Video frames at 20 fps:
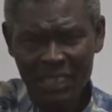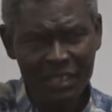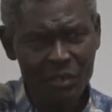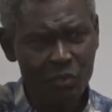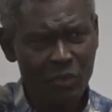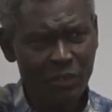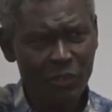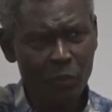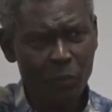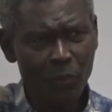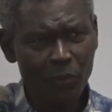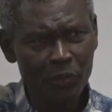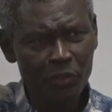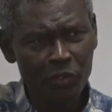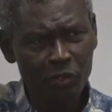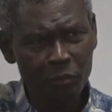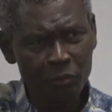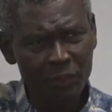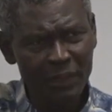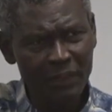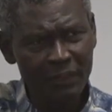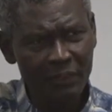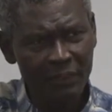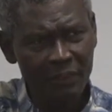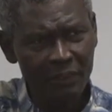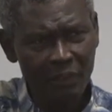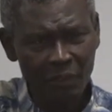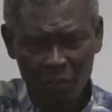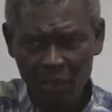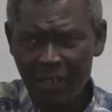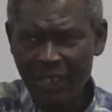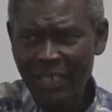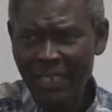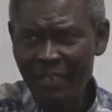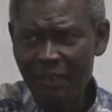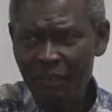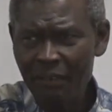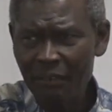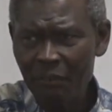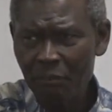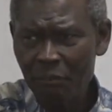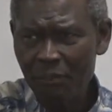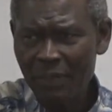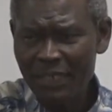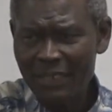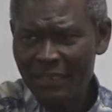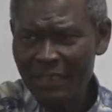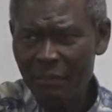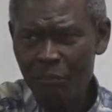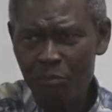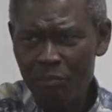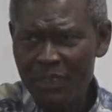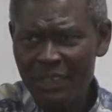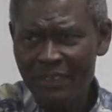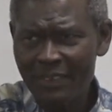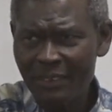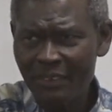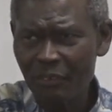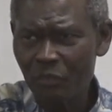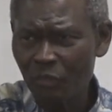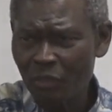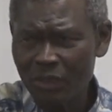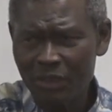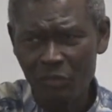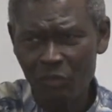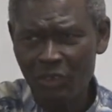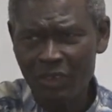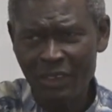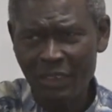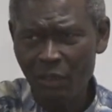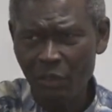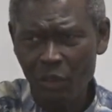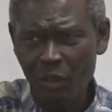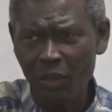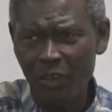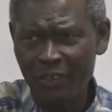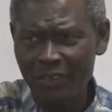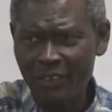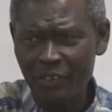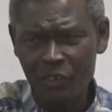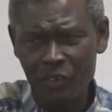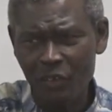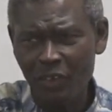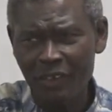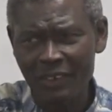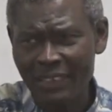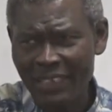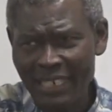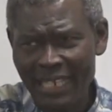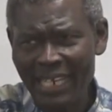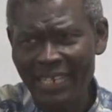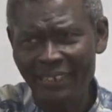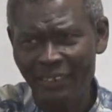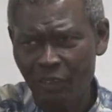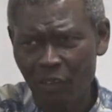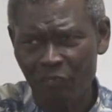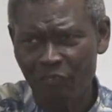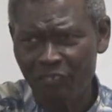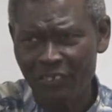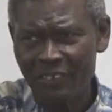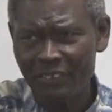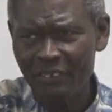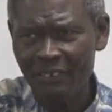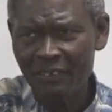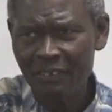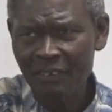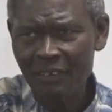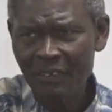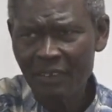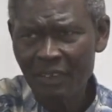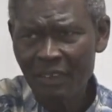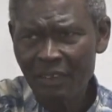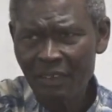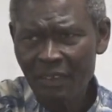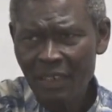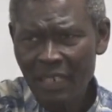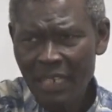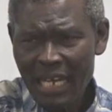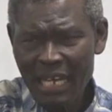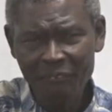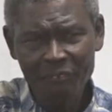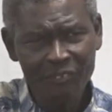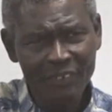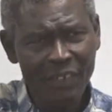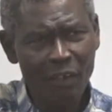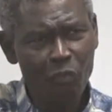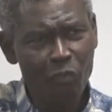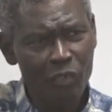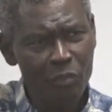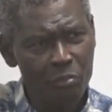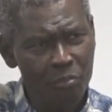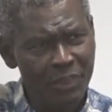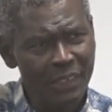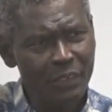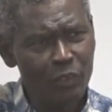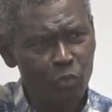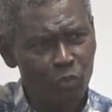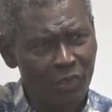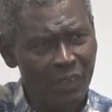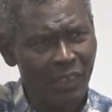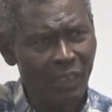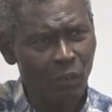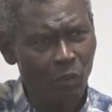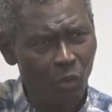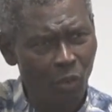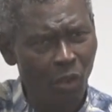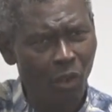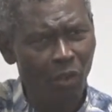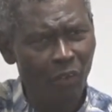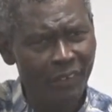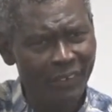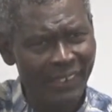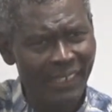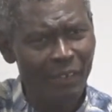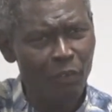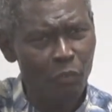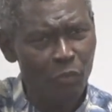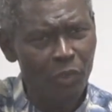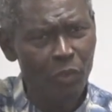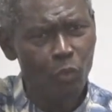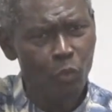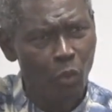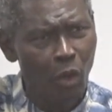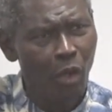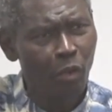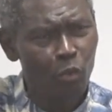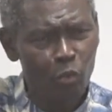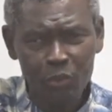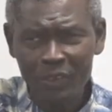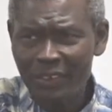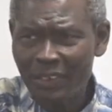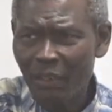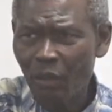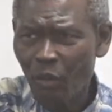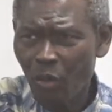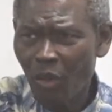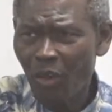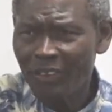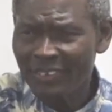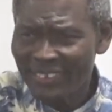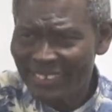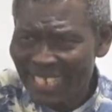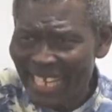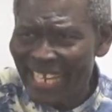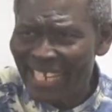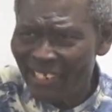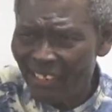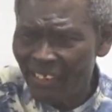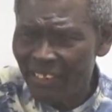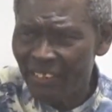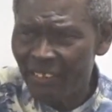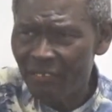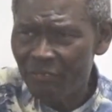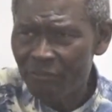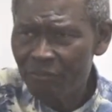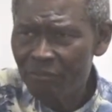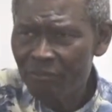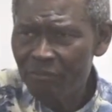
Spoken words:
Yes, we are supposed to meet, okay? But the meeting with the Lord is not the end of it. After we meet with the Lord, then we walk with the Lord daily.